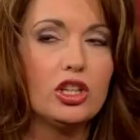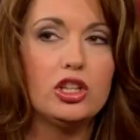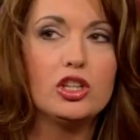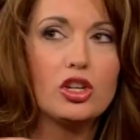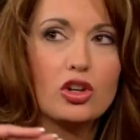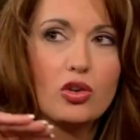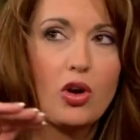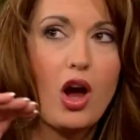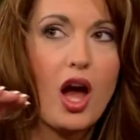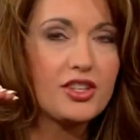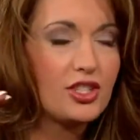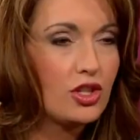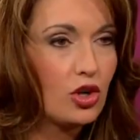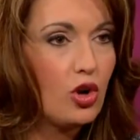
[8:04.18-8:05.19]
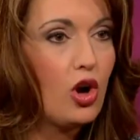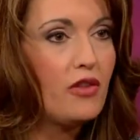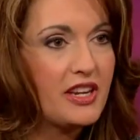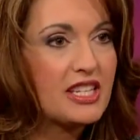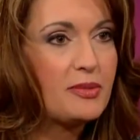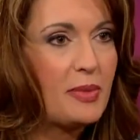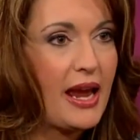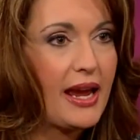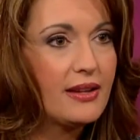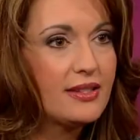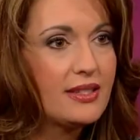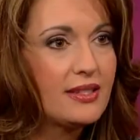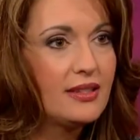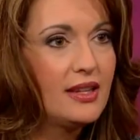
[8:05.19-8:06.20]
look across the Gulf
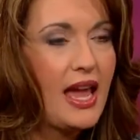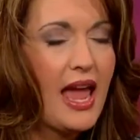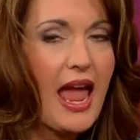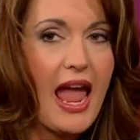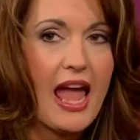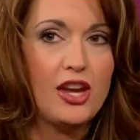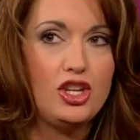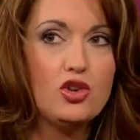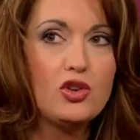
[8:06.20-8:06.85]
expanse, and